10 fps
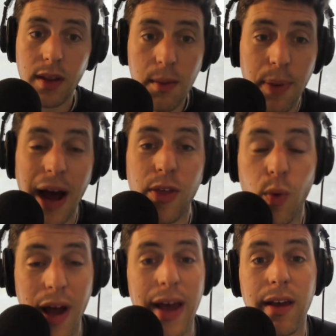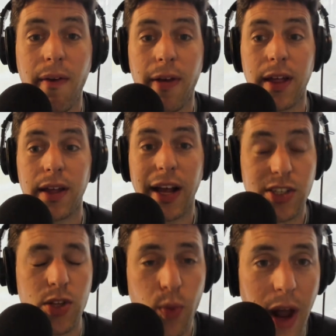And by the way,
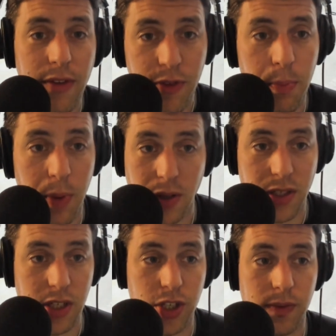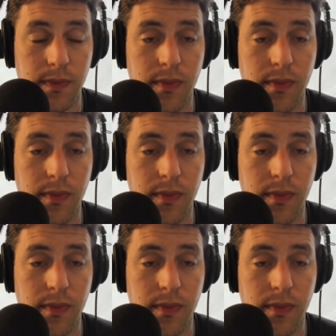it's the right football decision.